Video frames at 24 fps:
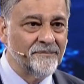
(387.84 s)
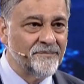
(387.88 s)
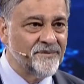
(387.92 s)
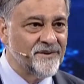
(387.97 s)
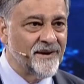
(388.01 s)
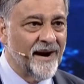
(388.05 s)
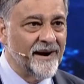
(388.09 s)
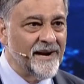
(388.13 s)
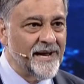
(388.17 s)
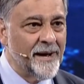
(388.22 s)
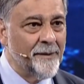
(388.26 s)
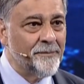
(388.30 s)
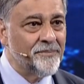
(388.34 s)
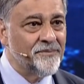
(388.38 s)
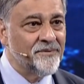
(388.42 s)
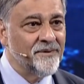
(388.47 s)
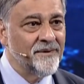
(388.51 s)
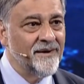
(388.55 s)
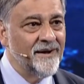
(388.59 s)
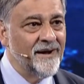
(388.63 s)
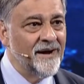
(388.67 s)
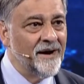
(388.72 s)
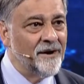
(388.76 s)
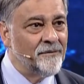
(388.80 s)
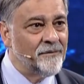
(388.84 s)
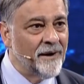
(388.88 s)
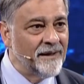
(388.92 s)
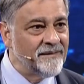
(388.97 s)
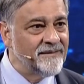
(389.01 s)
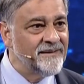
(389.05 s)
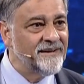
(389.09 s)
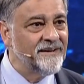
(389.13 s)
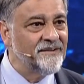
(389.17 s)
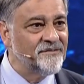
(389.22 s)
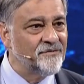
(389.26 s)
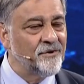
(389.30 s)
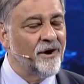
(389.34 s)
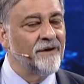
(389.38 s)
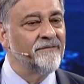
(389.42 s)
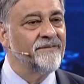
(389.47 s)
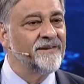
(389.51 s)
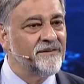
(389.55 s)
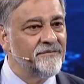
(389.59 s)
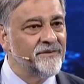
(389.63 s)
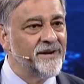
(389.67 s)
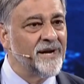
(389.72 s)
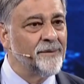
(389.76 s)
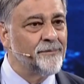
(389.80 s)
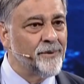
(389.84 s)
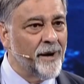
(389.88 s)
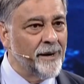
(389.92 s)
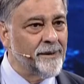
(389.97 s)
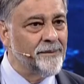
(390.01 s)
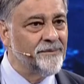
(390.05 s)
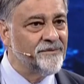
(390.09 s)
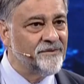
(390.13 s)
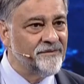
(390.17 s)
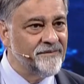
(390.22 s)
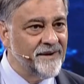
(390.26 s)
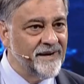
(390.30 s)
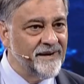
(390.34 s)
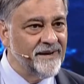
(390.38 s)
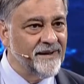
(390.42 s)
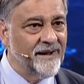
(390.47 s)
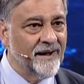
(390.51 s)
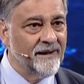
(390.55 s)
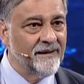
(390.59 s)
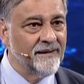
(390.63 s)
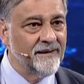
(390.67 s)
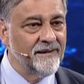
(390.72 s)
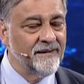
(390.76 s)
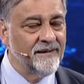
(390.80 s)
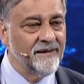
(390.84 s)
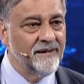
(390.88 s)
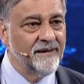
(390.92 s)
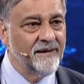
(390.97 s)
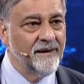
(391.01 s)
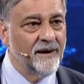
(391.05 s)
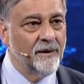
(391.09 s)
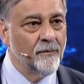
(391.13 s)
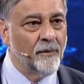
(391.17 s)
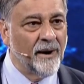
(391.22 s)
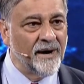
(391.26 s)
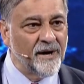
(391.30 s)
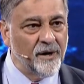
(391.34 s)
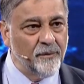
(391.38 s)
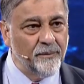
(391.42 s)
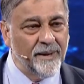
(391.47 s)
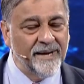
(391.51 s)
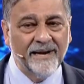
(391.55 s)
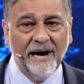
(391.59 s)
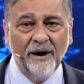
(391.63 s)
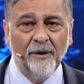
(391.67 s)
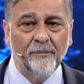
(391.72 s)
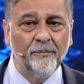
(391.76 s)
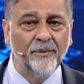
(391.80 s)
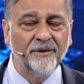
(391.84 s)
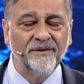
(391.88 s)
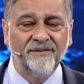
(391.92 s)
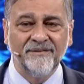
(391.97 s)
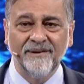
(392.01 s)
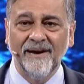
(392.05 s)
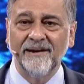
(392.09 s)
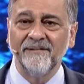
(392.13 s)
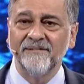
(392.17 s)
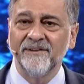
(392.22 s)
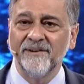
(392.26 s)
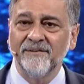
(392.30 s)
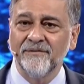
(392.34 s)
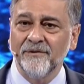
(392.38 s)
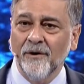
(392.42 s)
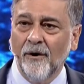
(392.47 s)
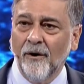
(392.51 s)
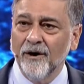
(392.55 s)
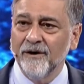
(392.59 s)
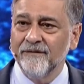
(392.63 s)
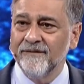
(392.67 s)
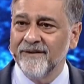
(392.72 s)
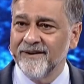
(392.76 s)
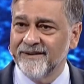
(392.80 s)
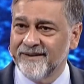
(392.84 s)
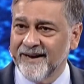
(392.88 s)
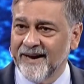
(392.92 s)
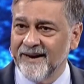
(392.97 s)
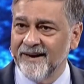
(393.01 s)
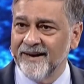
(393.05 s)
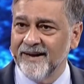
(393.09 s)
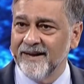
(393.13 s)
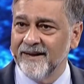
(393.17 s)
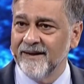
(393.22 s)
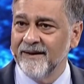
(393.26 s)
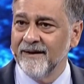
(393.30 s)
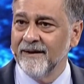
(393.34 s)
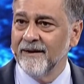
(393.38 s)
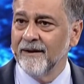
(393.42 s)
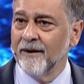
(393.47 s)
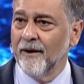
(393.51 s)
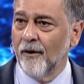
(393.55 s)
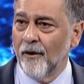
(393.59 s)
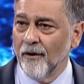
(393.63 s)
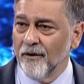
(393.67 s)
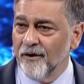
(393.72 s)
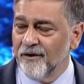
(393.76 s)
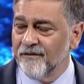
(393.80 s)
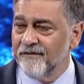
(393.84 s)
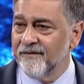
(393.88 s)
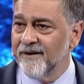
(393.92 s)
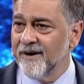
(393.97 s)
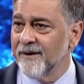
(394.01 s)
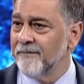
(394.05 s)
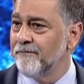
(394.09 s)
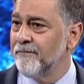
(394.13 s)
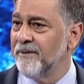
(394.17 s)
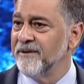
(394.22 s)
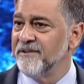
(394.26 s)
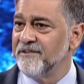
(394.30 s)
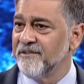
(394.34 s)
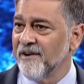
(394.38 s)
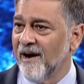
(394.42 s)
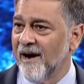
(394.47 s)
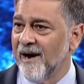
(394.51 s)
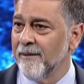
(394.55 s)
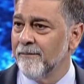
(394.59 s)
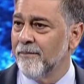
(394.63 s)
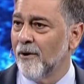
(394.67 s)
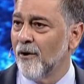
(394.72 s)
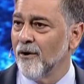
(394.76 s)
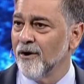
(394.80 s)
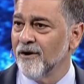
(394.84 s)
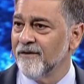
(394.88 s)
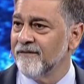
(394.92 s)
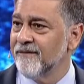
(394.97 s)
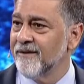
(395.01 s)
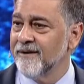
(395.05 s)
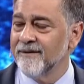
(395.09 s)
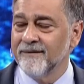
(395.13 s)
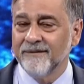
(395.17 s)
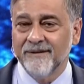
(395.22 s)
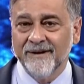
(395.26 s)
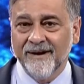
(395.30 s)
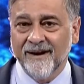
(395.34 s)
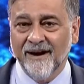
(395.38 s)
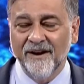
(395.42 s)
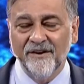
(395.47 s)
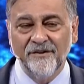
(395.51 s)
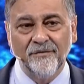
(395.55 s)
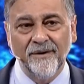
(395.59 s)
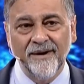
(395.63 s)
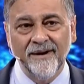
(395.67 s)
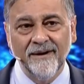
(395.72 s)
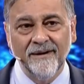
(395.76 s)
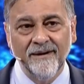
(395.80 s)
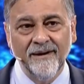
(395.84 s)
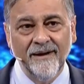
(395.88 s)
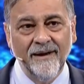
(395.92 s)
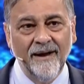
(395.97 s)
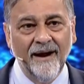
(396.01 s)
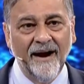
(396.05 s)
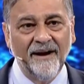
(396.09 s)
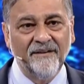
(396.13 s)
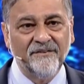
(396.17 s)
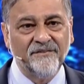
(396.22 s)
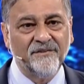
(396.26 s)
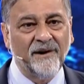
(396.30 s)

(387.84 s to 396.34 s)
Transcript: startups rather than solving the real problems of India. Why don't we now put sensors all over Delhi, all over Punjab, all over the country, and